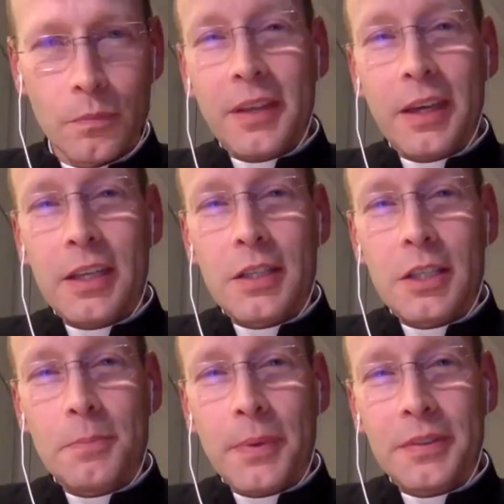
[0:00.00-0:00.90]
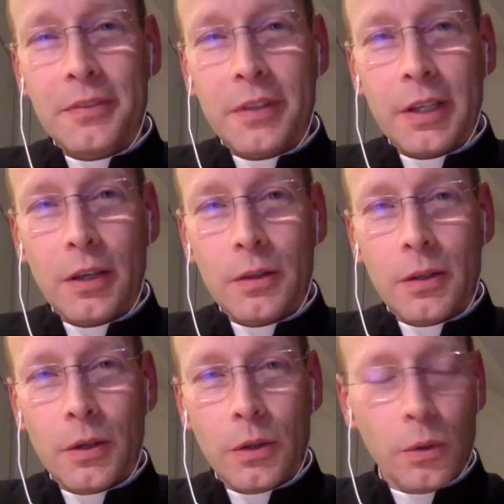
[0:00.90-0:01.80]
thing, is part of the
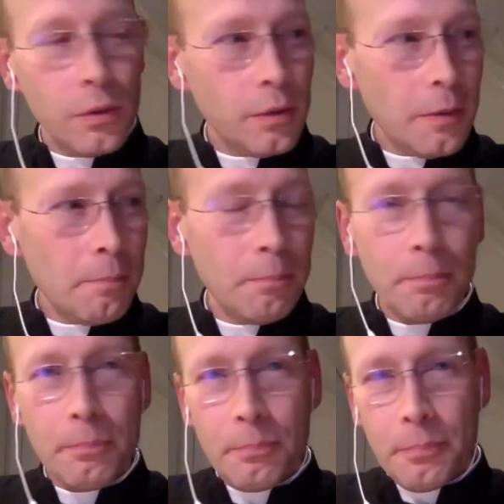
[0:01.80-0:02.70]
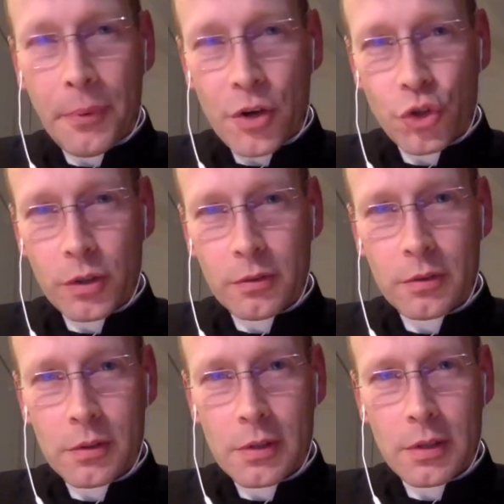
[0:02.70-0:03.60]
whole pressure
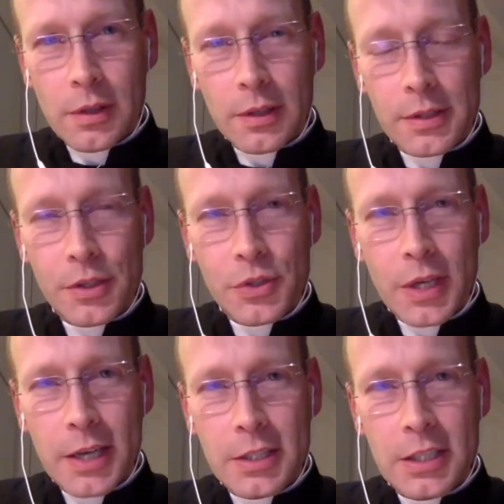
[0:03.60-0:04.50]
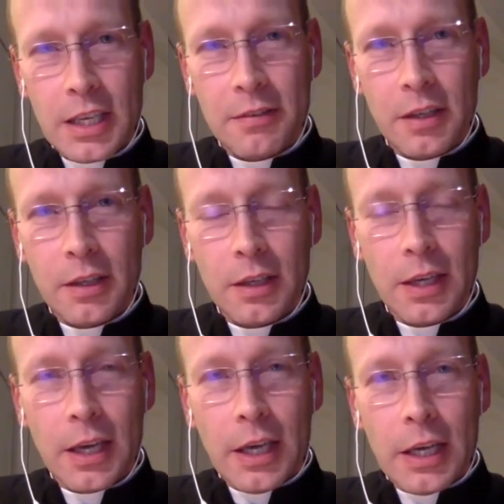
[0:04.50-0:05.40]
that society is giving
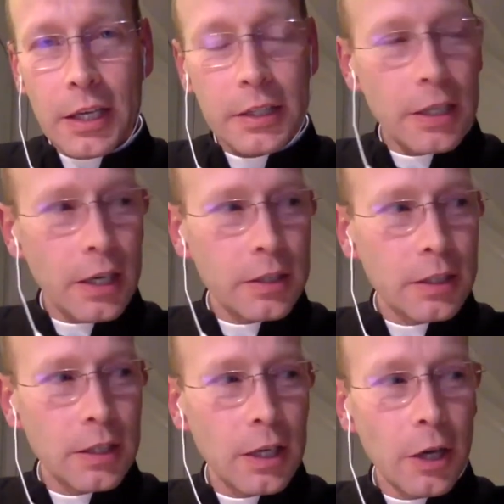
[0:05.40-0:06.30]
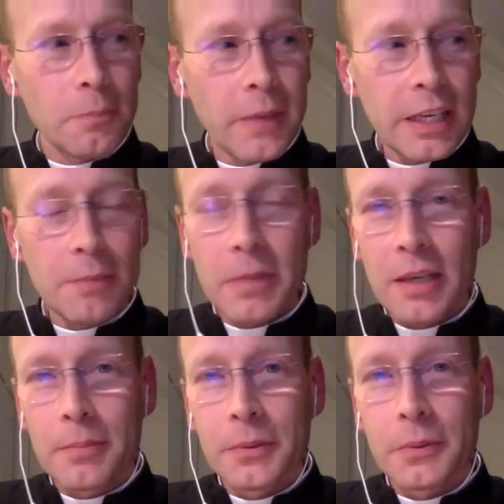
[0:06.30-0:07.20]
on many
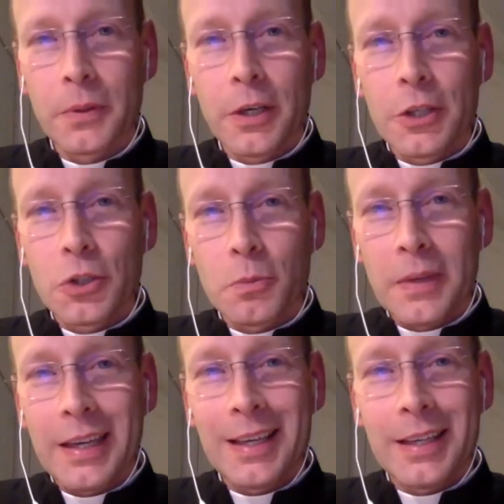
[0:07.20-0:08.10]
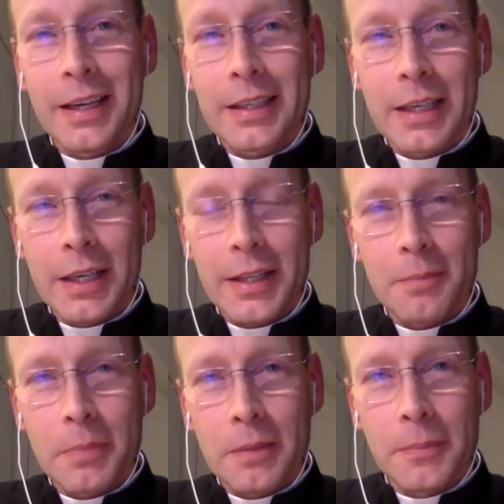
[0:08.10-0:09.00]
people to be like
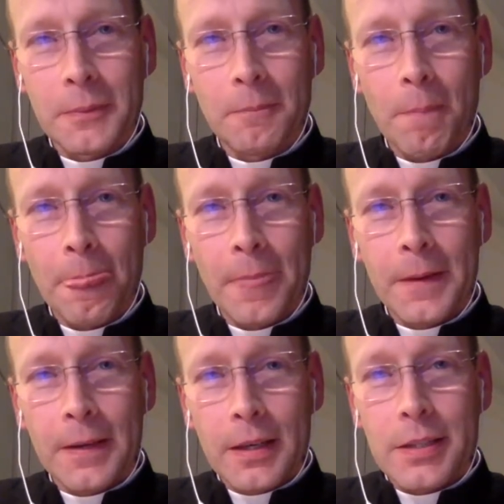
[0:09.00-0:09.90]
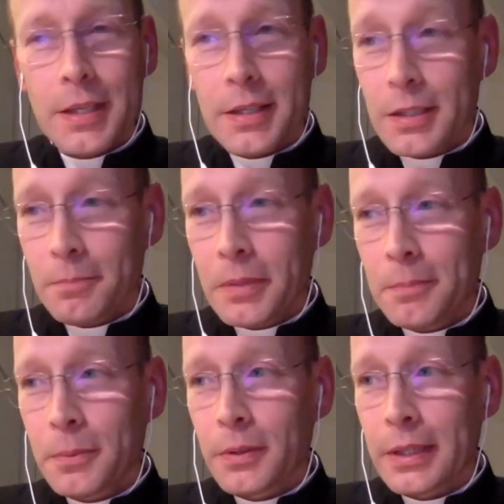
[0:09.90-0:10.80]
other people. And so some
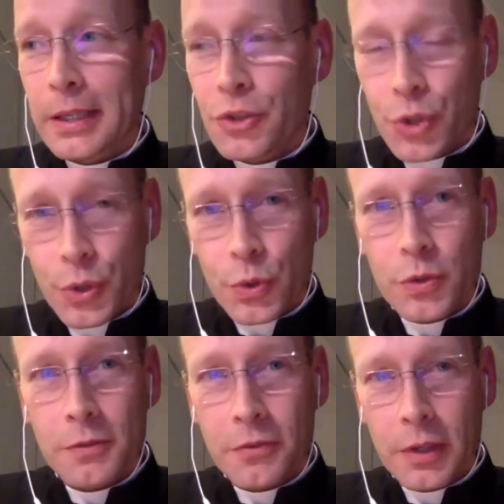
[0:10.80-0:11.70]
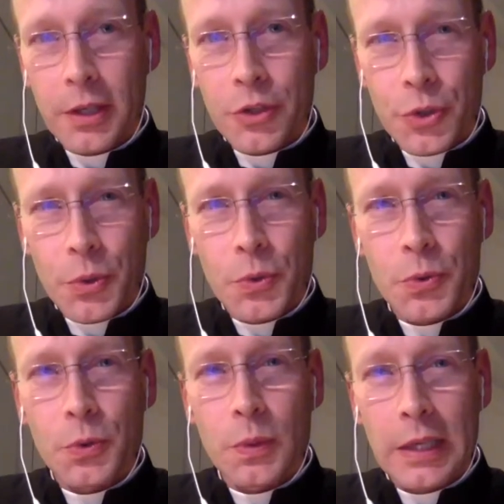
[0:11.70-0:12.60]
people, they freely
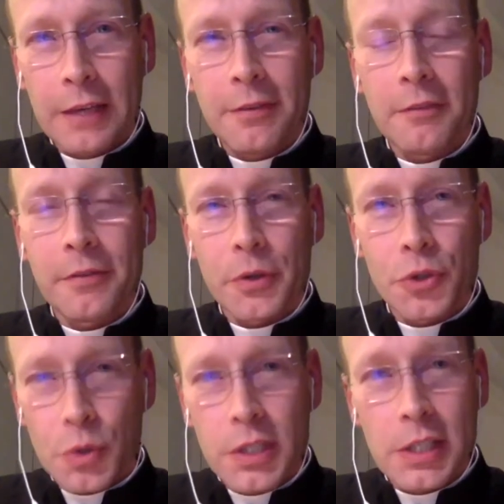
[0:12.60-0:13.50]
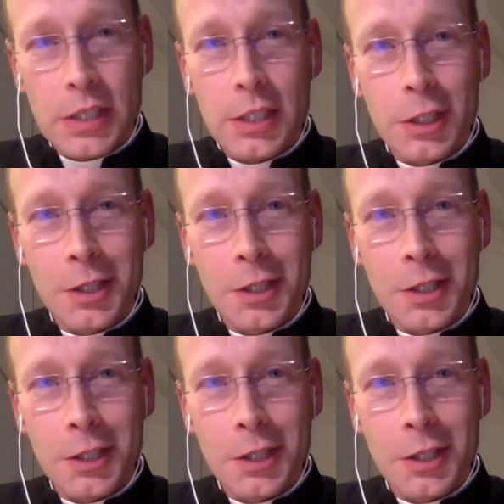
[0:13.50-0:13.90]
choose to live frustrated,